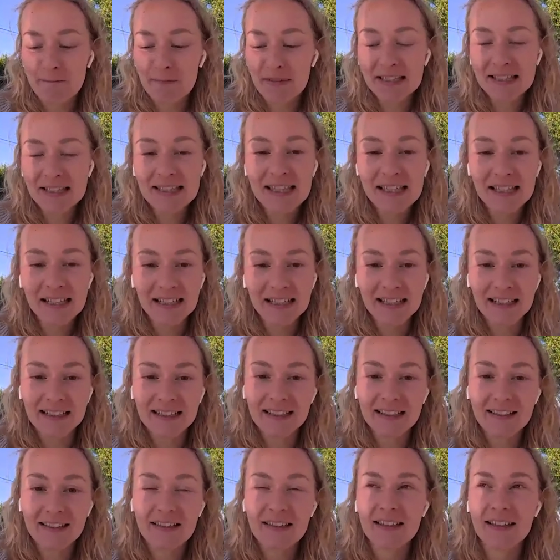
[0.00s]
is there
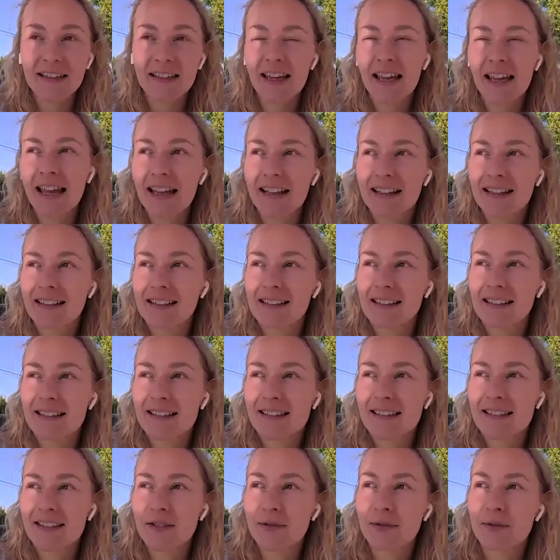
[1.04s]
anything
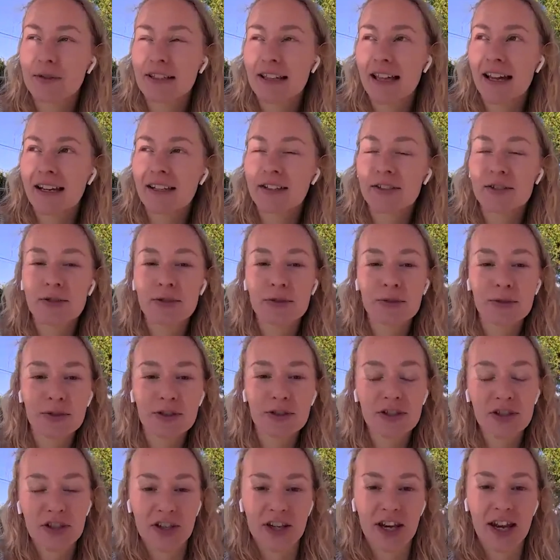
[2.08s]
else you would like to
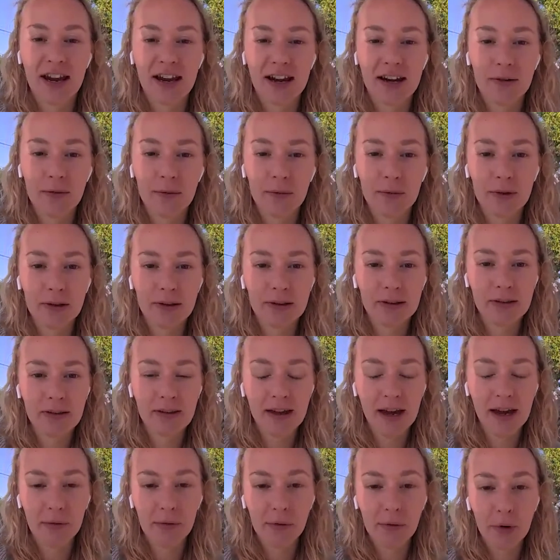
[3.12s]
share with
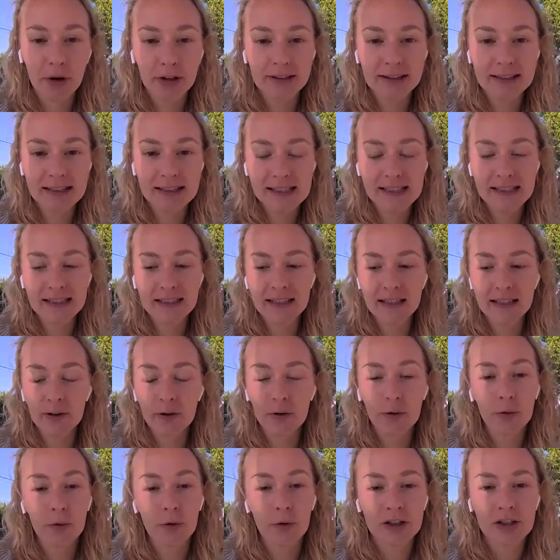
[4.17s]
everyone listening or
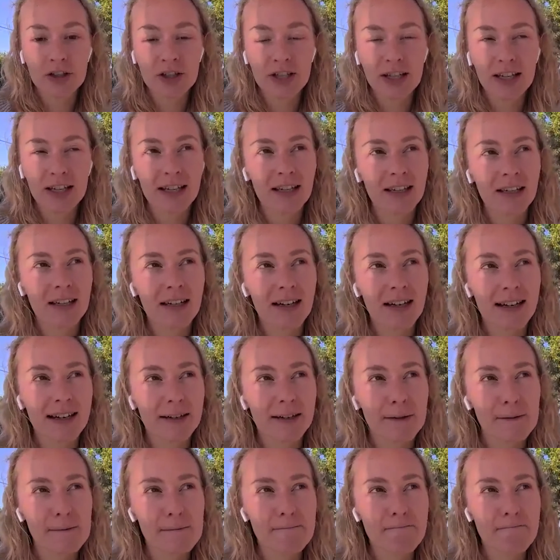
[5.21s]
watching?
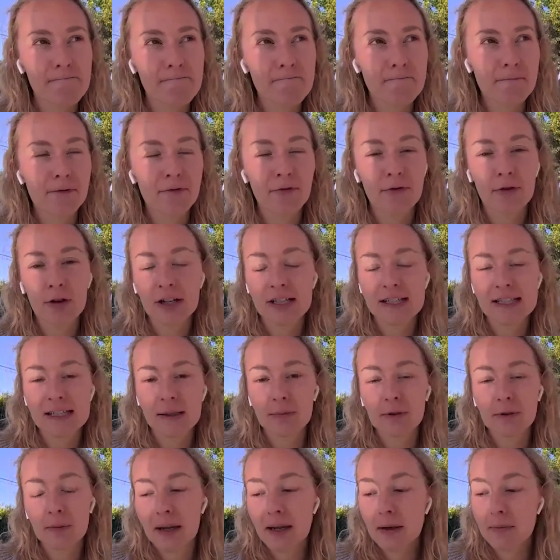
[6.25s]
For
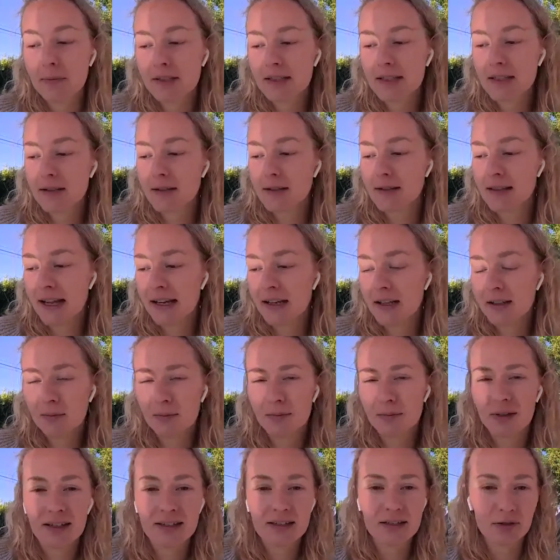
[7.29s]
example, maybe like a
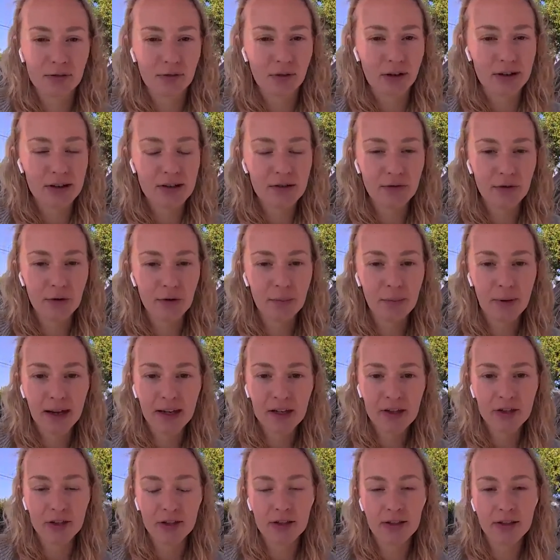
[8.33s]
biggest
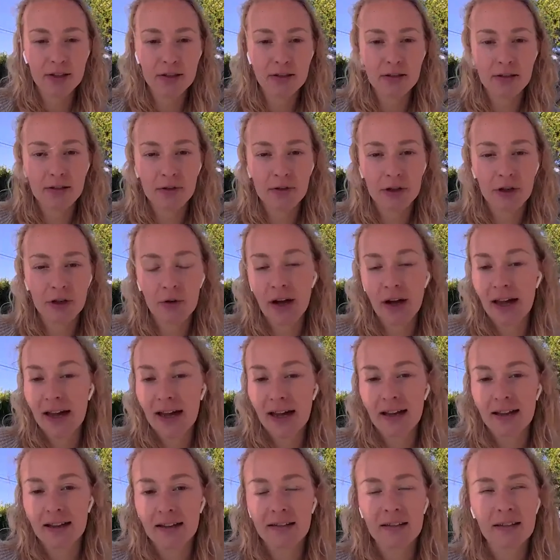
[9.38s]
transformation you
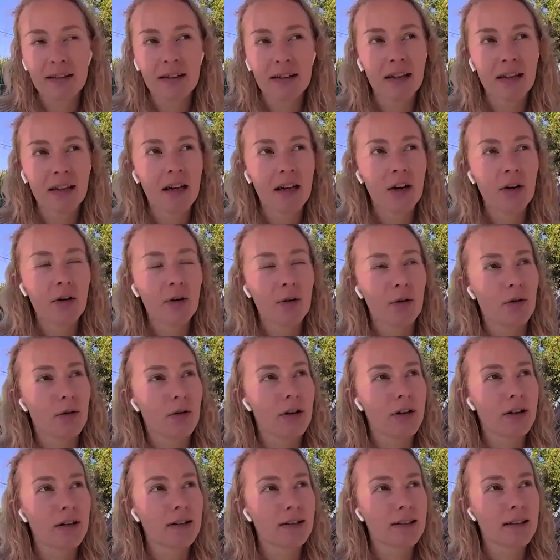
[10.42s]
had, or
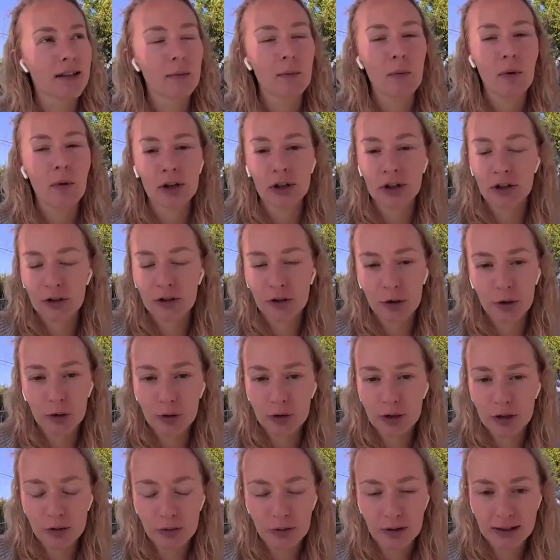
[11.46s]
a motto
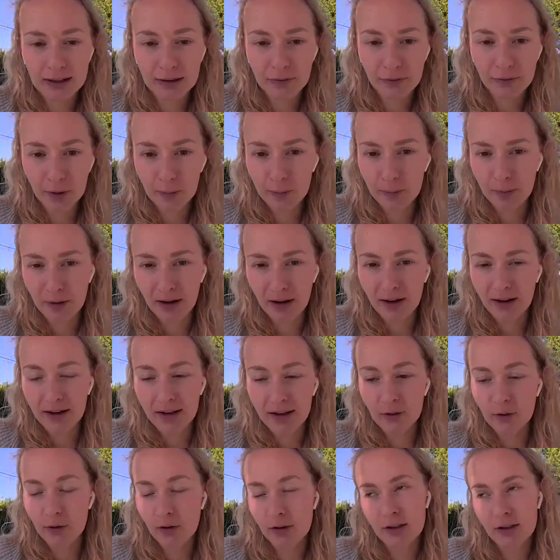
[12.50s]
you are living by,
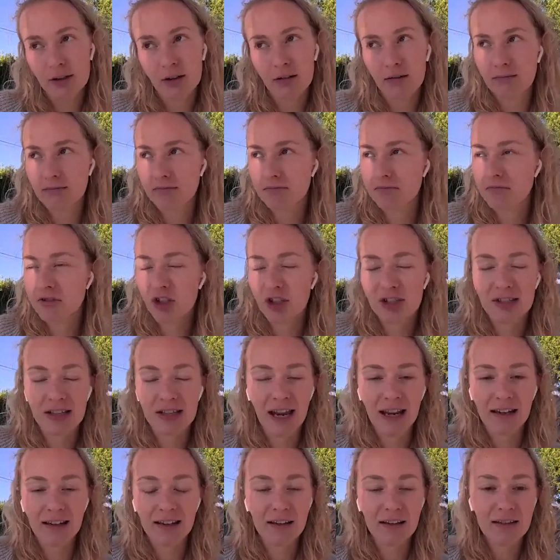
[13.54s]
or just
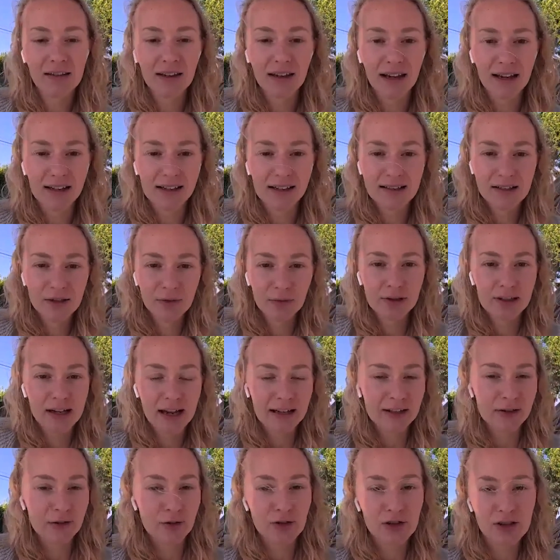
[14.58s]
anything else you would
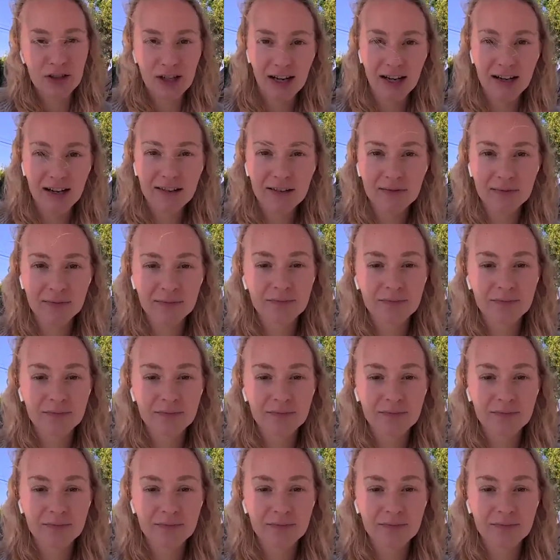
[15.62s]
like to share?